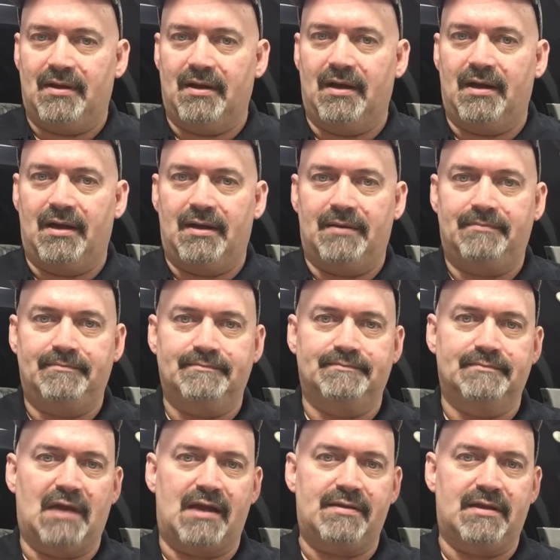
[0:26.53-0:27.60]
Uh,
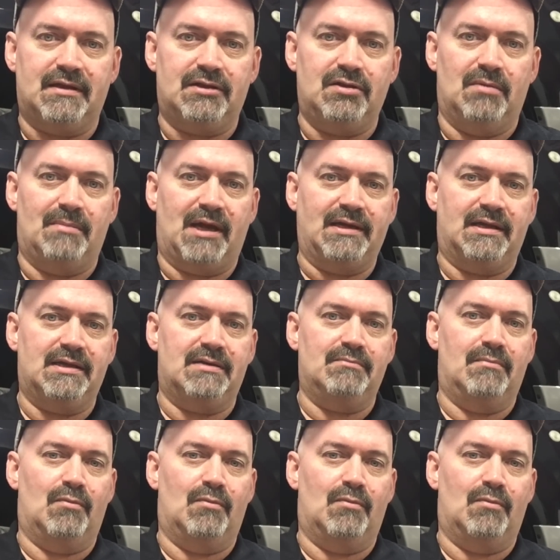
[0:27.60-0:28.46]
I think you might get